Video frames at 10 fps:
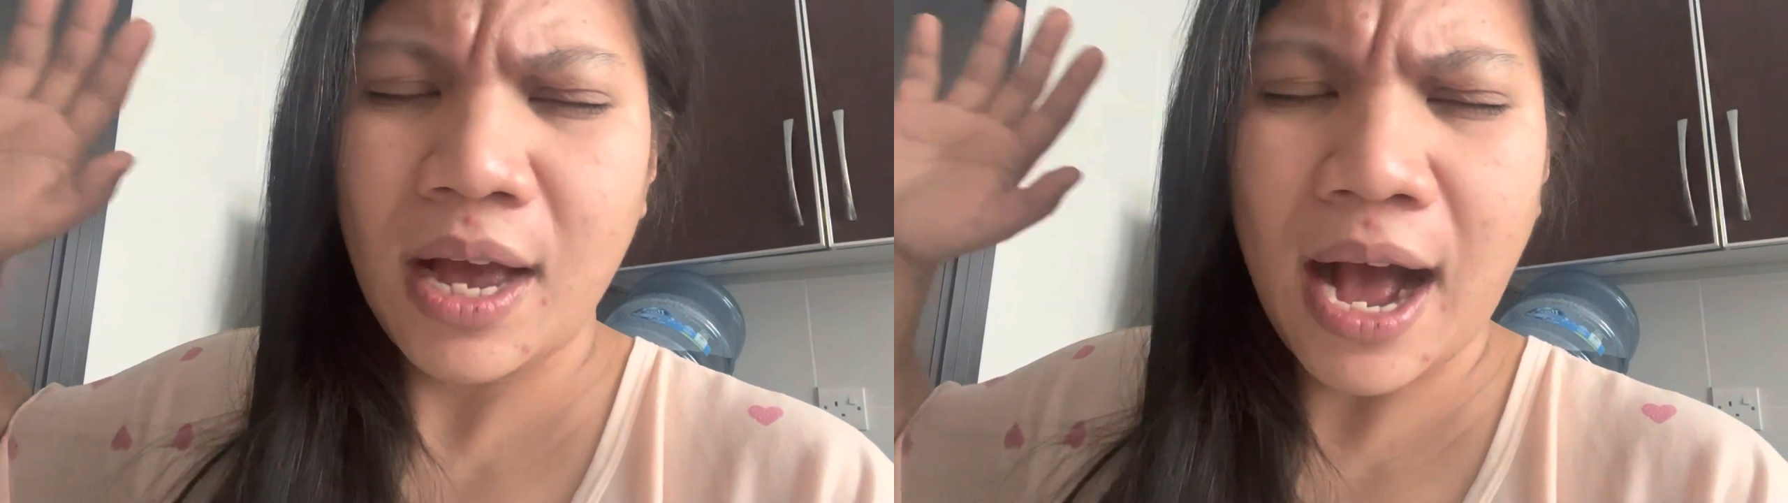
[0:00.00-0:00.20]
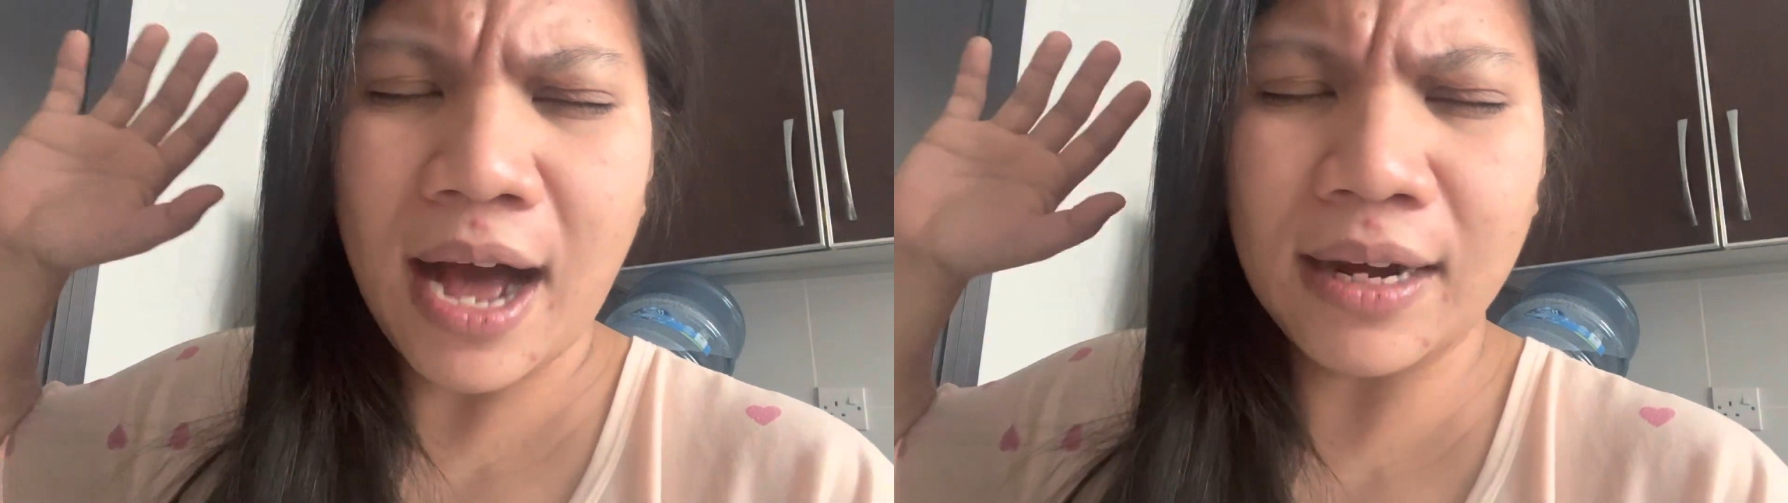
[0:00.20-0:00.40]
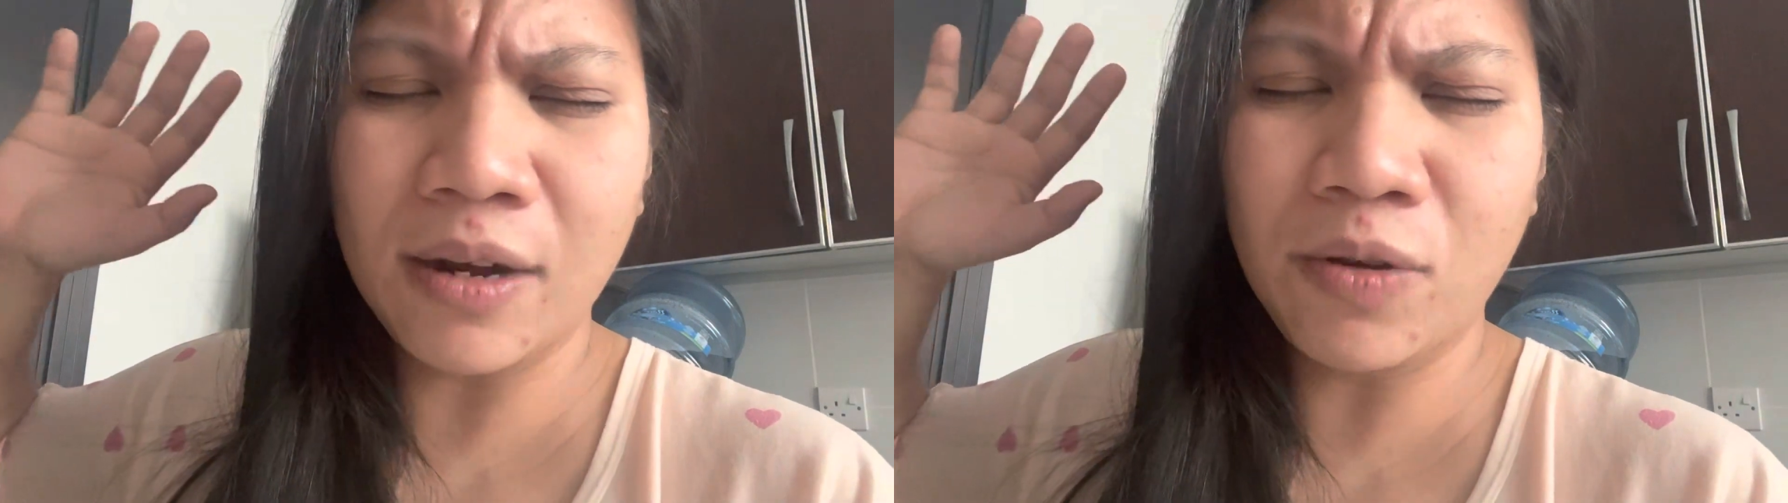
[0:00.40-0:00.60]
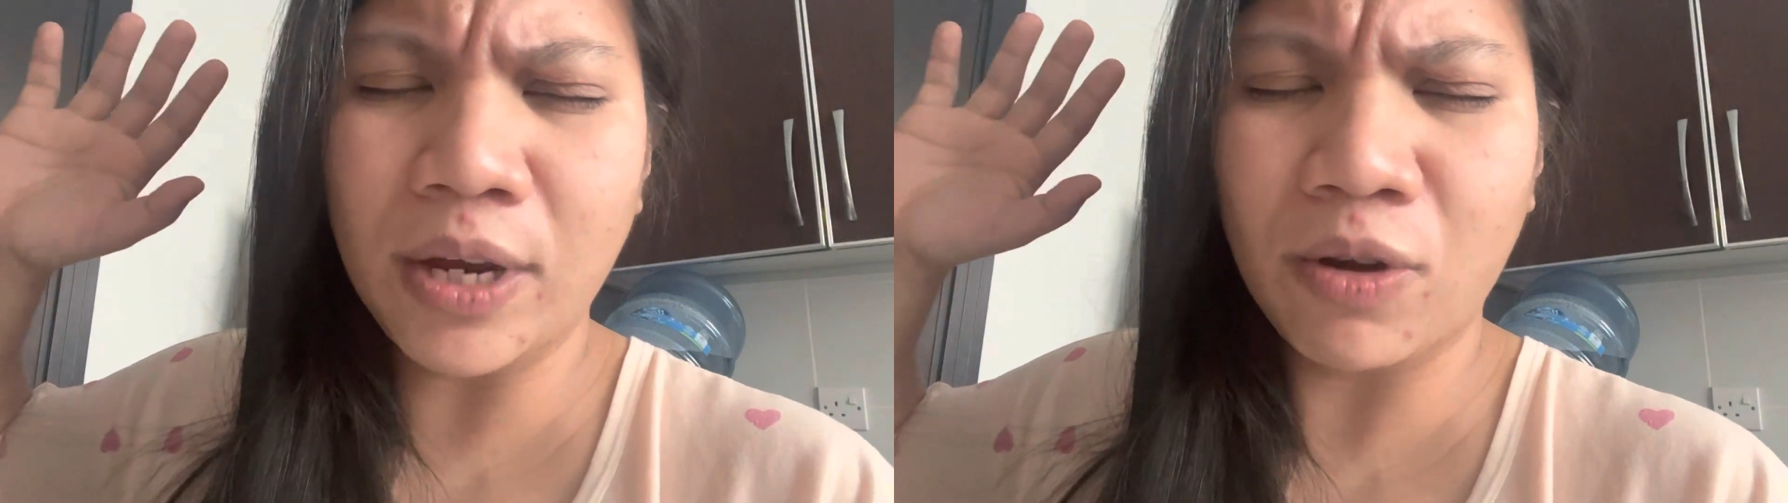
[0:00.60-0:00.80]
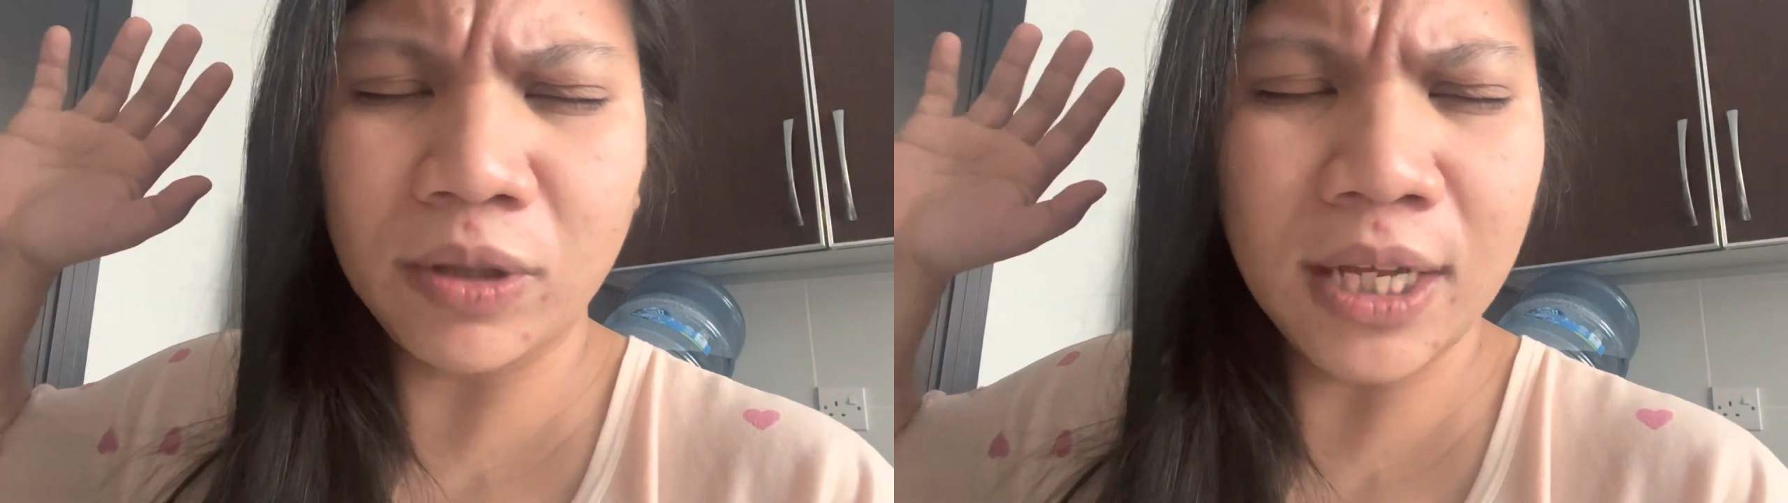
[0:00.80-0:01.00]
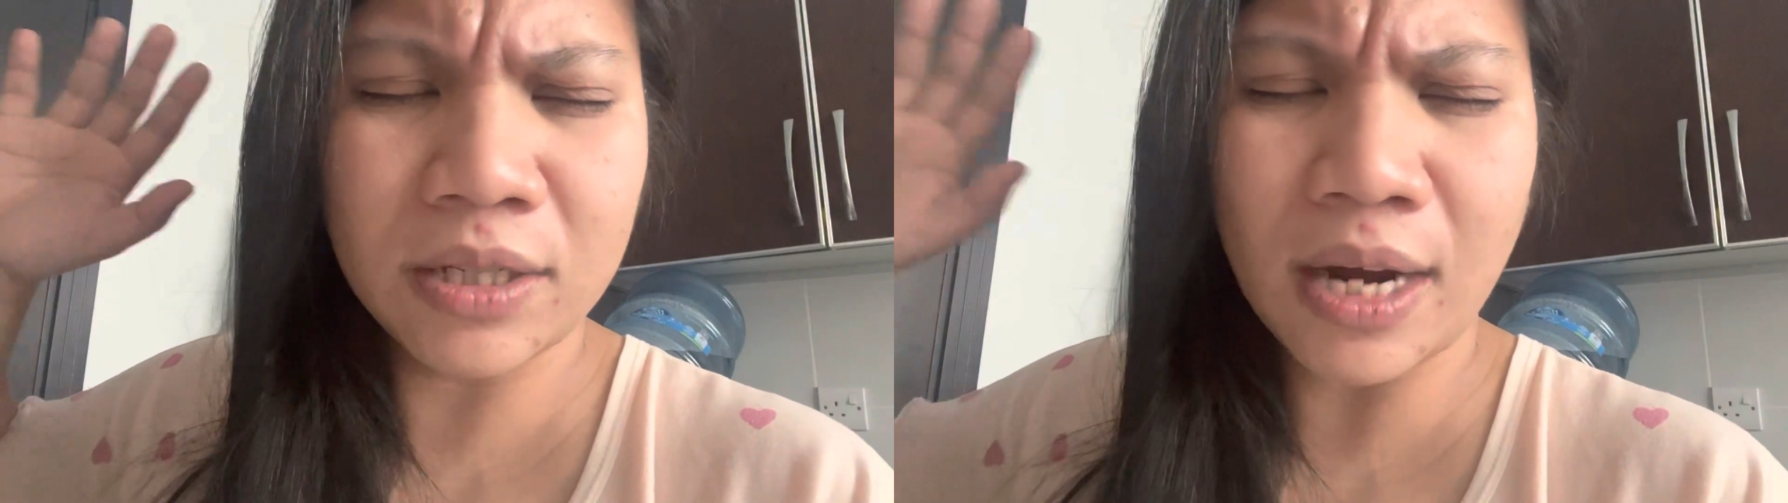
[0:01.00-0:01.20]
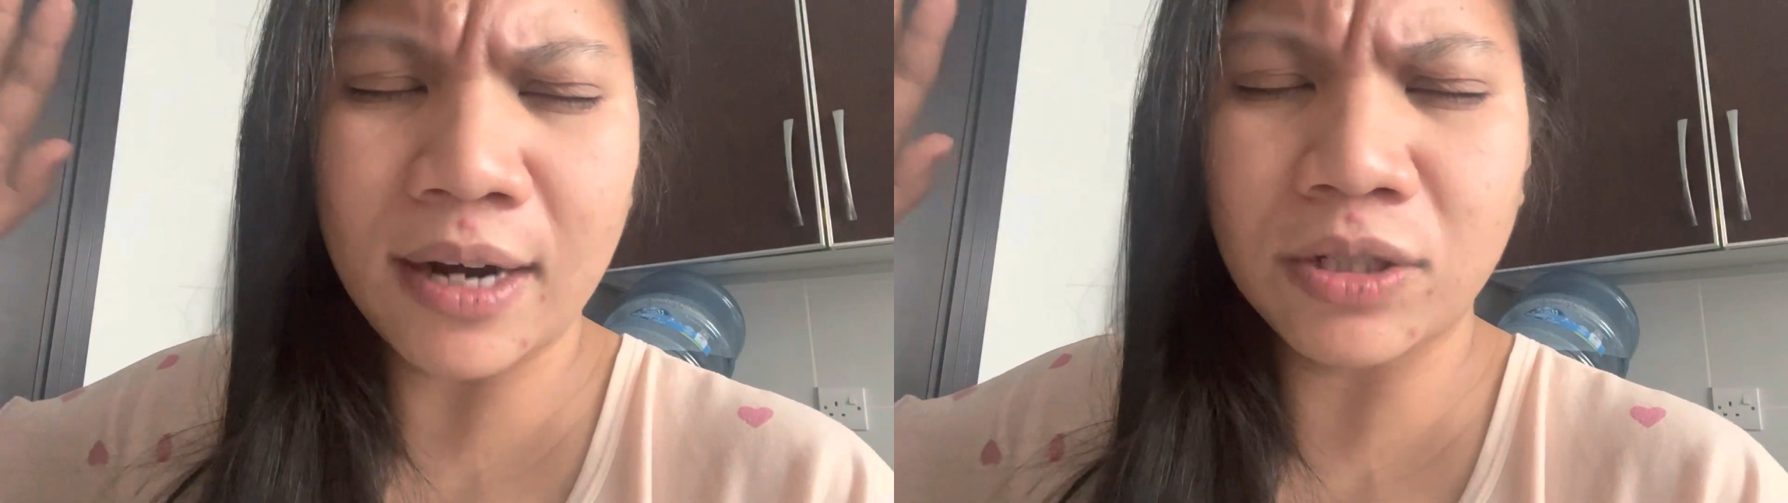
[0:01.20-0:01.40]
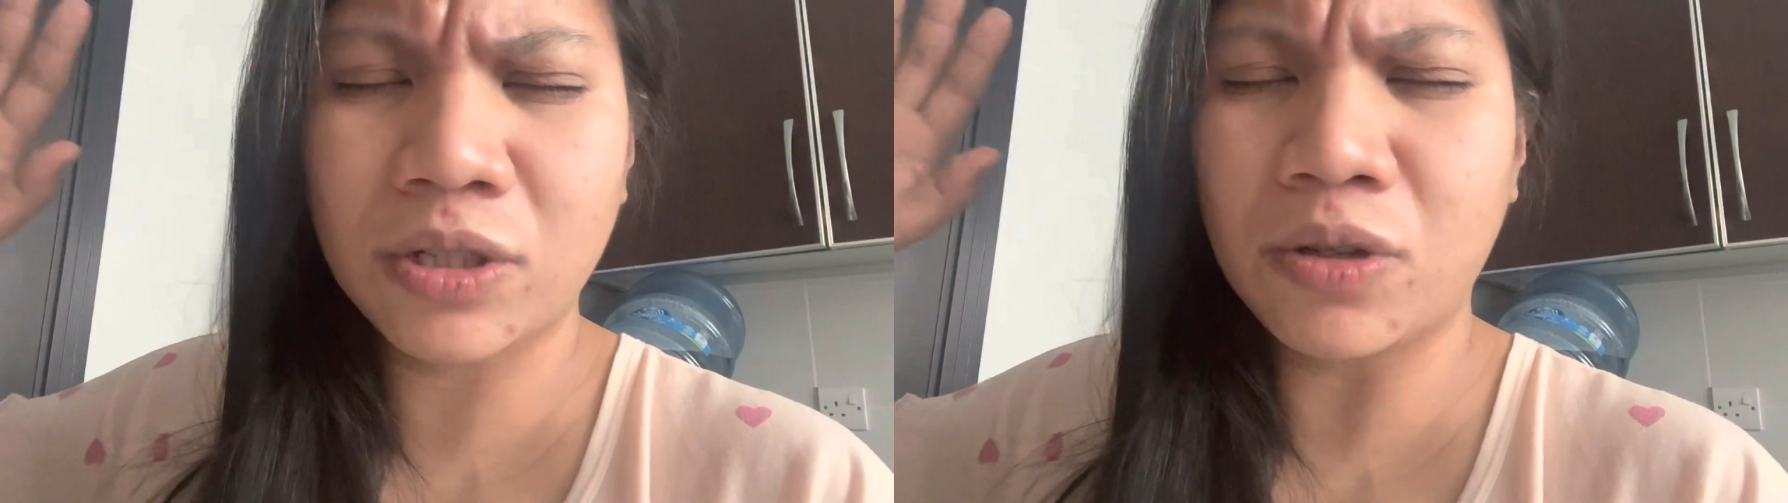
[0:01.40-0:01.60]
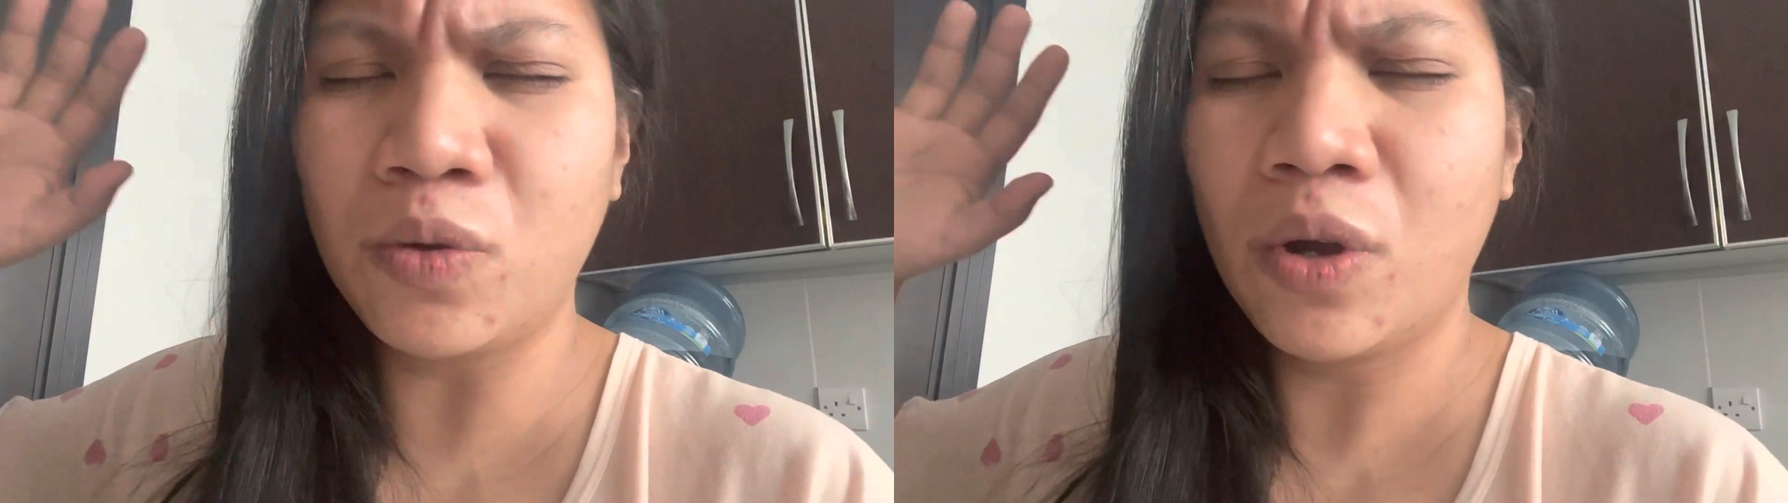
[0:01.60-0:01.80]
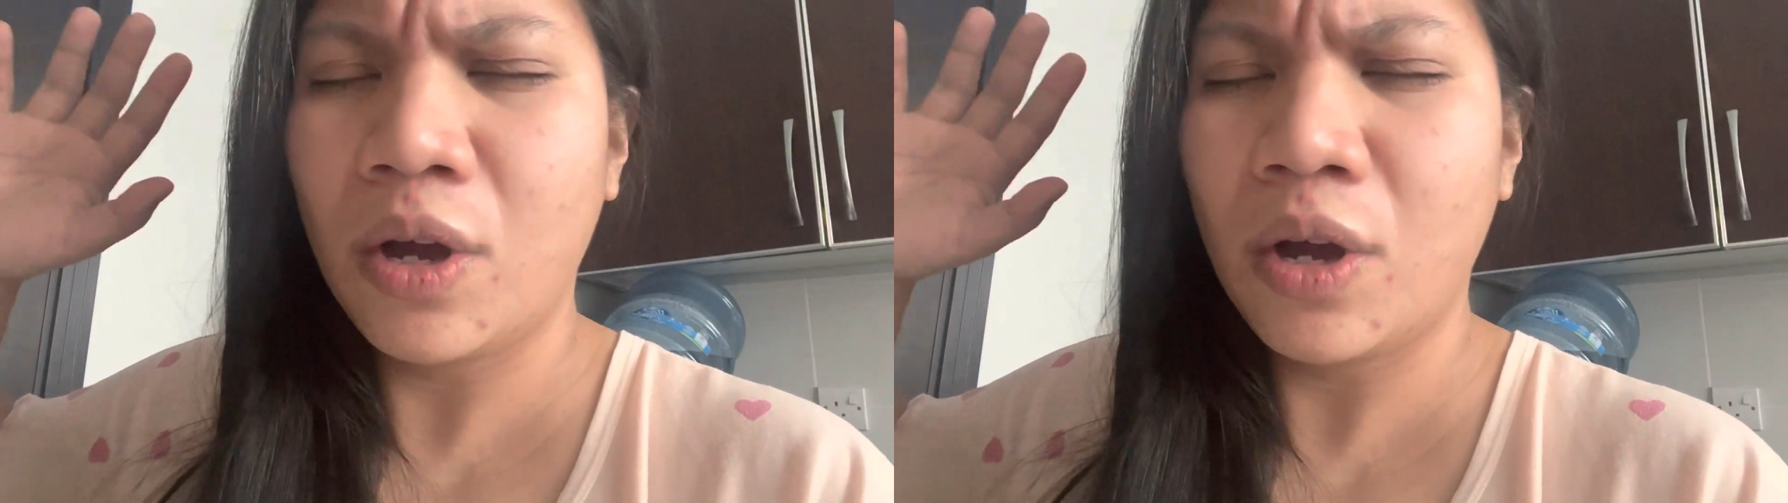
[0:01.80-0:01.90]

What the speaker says: hallelujah, who desires to